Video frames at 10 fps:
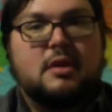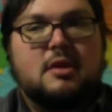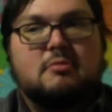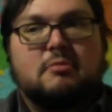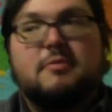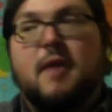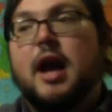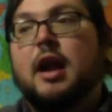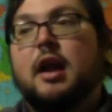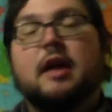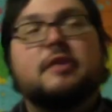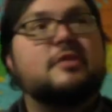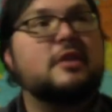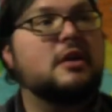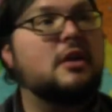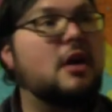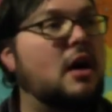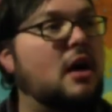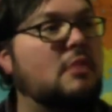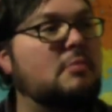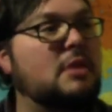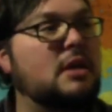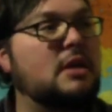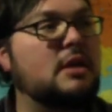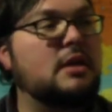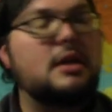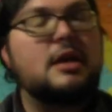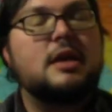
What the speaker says: revitalized the economy,